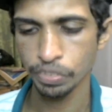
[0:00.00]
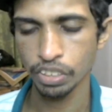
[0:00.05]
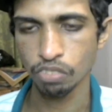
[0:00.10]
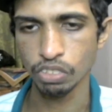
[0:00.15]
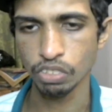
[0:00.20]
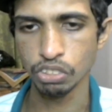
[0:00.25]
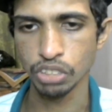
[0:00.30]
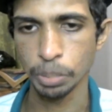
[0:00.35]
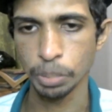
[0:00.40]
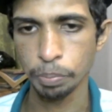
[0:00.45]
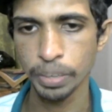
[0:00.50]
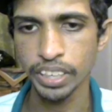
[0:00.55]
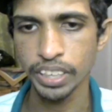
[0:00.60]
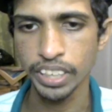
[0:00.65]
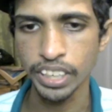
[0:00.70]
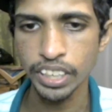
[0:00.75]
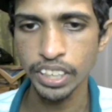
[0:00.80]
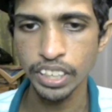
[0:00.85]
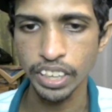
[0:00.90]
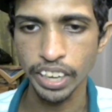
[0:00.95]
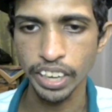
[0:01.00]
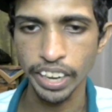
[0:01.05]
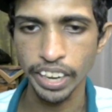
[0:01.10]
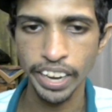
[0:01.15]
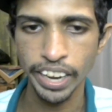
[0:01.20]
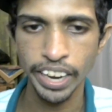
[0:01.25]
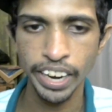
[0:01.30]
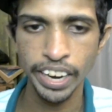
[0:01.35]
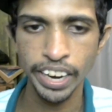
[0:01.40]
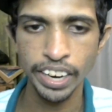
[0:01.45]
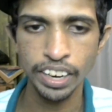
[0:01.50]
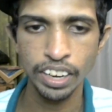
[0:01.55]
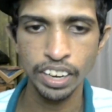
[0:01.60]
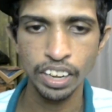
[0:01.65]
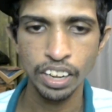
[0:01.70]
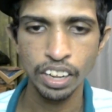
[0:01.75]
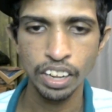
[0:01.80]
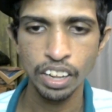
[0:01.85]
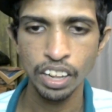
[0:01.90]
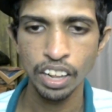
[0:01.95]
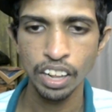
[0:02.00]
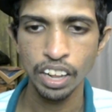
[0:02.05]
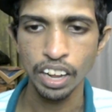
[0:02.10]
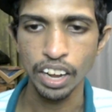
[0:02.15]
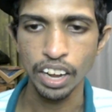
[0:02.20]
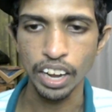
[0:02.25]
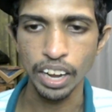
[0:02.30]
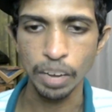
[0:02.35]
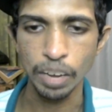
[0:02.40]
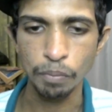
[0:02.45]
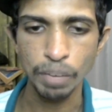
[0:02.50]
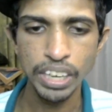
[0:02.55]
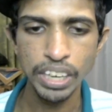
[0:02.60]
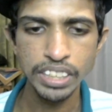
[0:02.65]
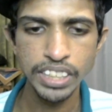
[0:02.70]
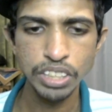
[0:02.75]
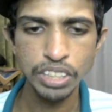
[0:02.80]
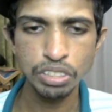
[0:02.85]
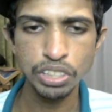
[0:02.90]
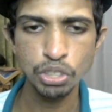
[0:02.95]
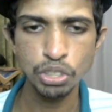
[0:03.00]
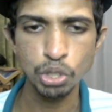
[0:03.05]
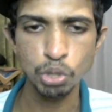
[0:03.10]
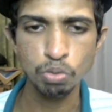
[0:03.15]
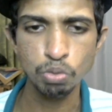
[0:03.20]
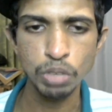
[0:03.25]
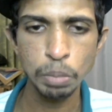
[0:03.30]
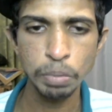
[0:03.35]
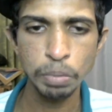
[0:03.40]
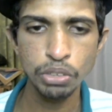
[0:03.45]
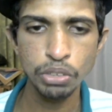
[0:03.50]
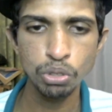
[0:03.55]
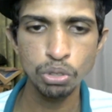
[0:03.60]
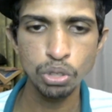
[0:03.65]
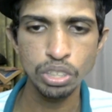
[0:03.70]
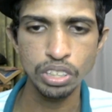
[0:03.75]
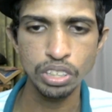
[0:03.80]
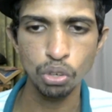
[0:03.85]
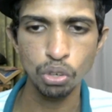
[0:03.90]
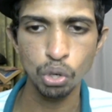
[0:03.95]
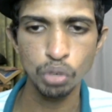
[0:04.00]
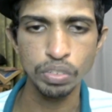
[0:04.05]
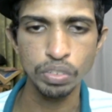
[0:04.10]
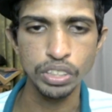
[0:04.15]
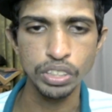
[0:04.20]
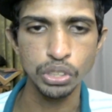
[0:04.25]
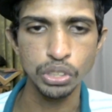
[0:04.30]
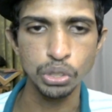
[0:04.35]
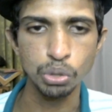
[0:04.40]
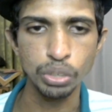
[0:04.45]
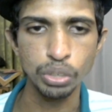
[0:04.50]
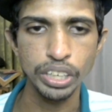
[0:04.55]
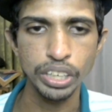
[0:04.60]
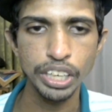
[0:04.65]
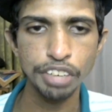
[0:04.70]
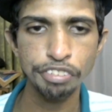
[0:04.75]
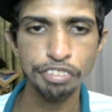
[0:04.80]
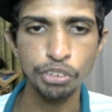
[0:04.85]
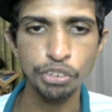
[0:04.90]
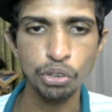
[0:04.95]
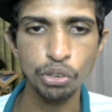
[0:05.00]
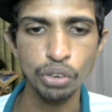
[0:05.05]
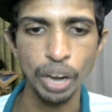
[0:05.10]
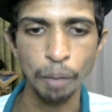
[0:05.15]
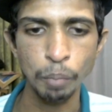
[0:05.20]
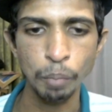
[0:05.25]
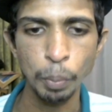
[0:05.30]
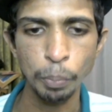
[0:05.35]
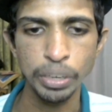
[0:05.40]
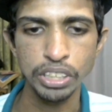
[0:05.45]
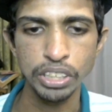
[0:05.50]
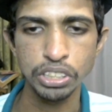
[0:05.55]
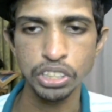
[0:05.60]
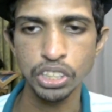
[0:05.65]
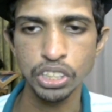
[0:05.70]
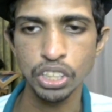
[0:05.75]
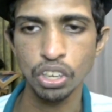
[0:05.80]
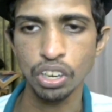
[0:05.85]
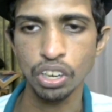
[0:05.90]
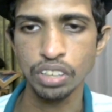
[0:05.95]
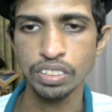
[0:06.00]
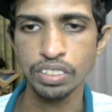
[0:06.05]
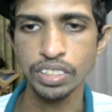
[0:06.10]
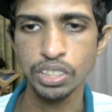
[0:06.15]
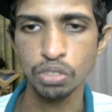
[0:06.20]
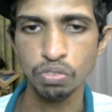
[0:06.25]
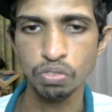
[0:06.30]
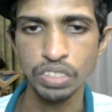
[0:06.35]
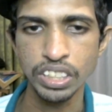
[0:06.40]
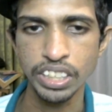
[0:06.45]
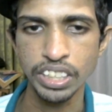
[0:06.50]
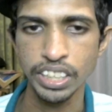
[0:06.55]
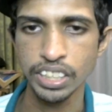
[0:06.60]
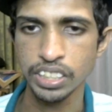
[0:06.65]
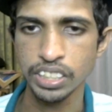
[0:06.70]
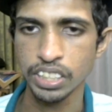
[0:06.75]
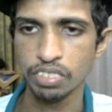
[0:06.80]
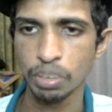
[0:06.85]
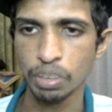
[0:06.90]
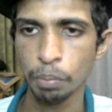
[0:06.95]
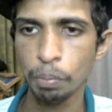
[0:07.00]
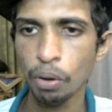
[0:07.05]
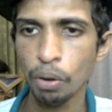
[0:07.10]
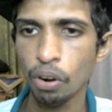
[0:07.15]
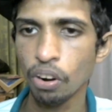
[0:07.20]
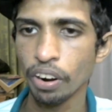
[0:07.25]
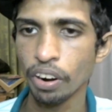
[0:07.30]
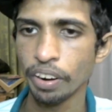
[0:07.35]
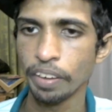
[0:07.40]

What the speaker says: which I played, and my intention is to swing my rook over to a4 and put pressure on this weak a7 pawn.